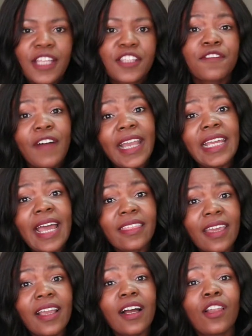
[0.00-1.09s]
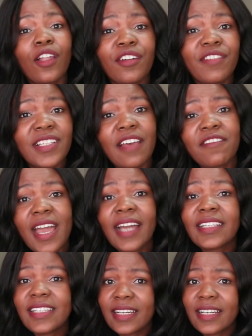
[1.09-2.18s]
It's funny, I think a lot of us have the
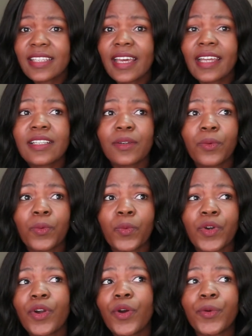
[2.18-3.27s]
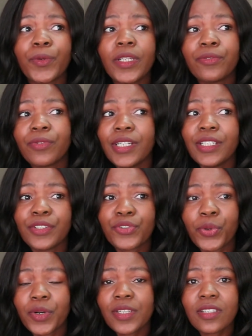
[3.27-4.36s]
idea that we're only really a
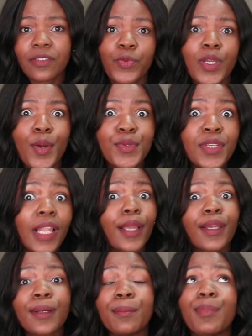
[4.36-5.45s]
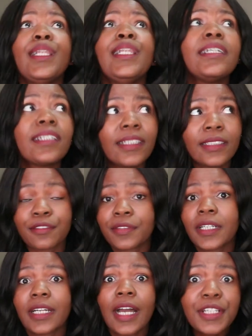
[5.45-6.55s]
tourist if we go to like a completely
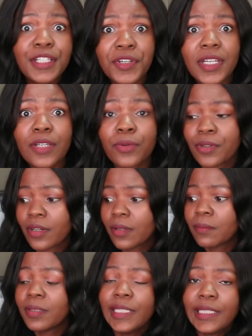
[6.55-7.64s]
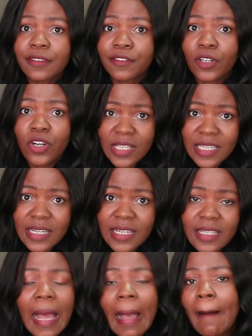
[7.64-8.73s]
different country or a completely different
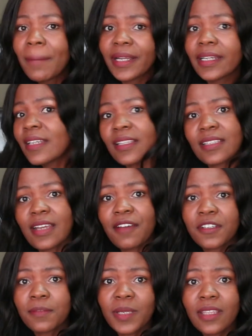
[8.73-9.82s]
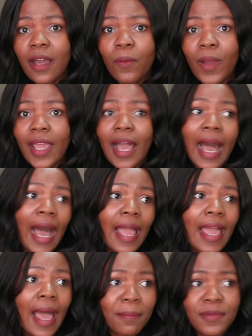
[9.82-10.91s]
continent, but it doesn't have to be that way.
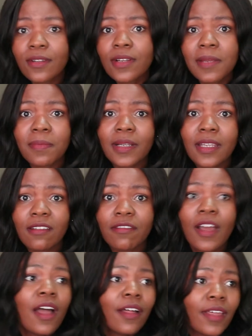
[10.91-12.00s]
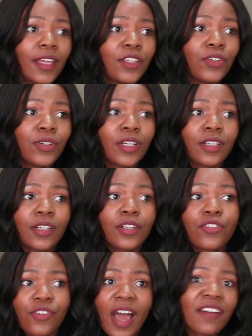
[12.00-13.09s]
I absolutely believe that you
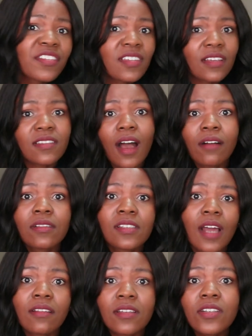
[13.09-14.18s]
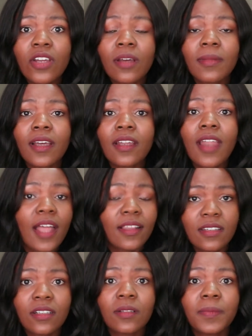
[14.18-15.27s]
can drive 6 hours down to Durban and
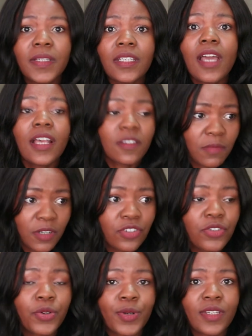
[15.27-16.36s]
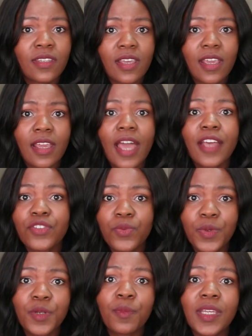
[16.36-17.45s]
still be as much a tourist there as you
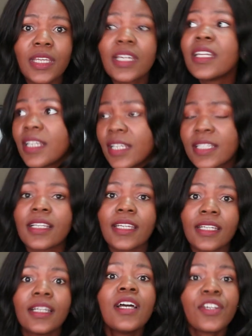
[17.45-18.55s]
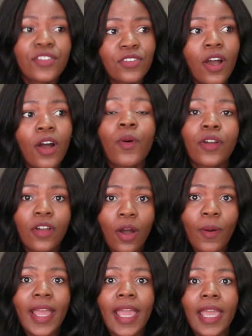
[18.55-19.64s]
would be in Italy. So
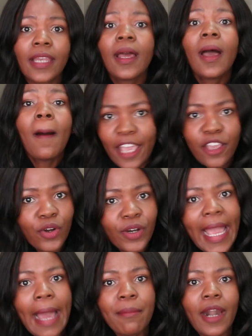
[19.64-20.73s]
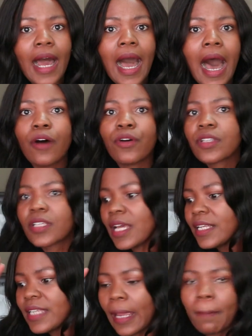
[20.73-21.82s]
go ahead, get your camera out,
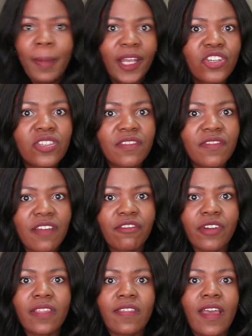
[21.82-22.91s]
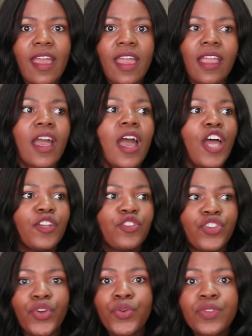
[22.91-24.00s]
take pictures of everything,
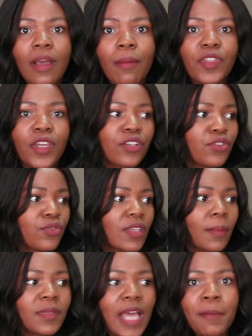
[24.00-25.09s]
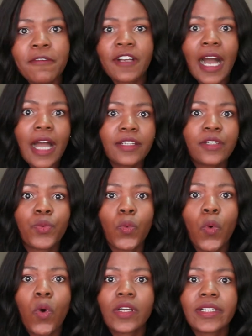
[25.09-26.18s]
do something, do some type of guided
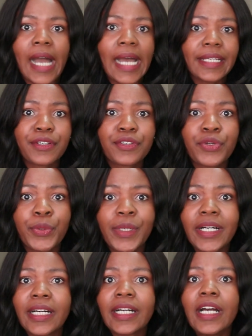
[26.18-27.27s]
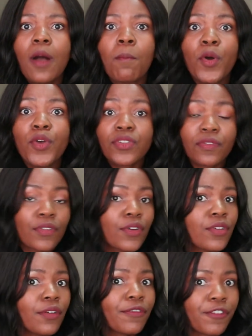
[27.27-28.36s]
walk, guided tour. Most of
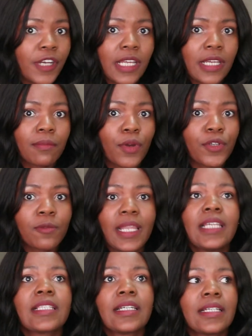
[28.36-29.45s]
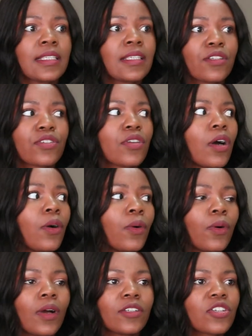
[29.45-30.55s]
those are free in most places,
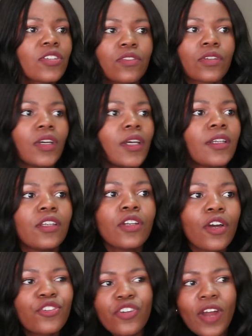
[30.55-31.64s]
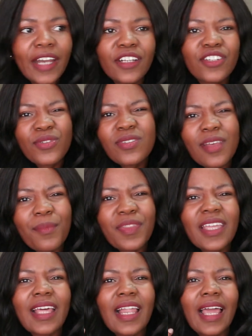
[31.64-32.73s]
so just you know, try to do
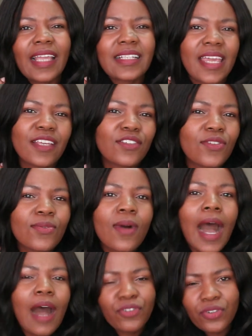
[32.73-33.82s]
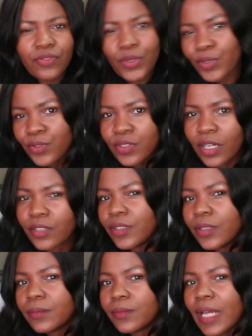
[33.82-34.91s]
something that like takes you out of your hotel
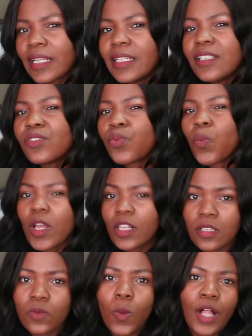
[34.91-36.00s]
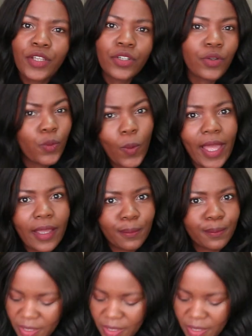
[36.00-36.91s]
room at least once while you're away.